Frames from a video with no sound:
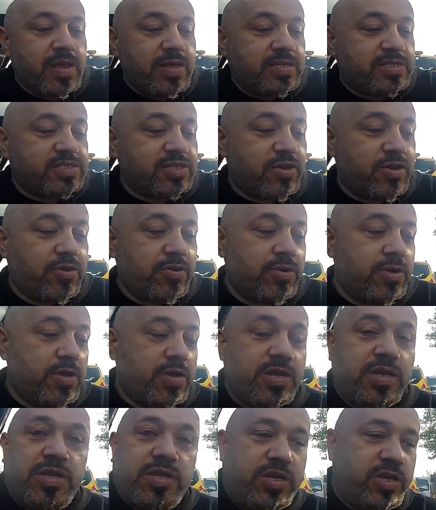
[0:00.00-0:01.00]
So
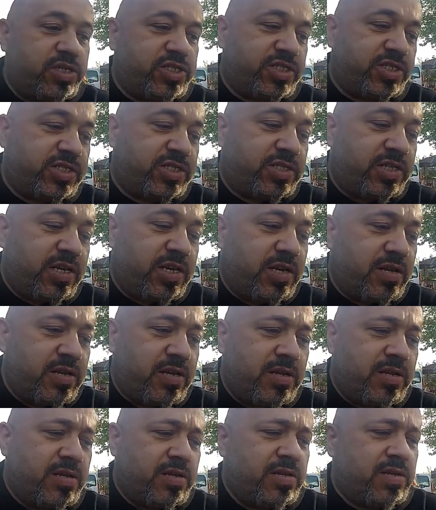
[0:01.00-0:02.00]
you just
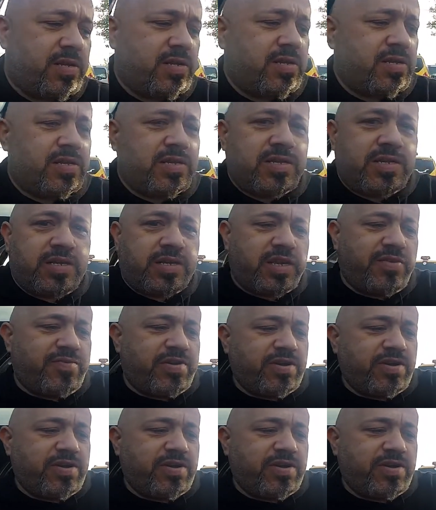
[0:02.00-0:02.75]
give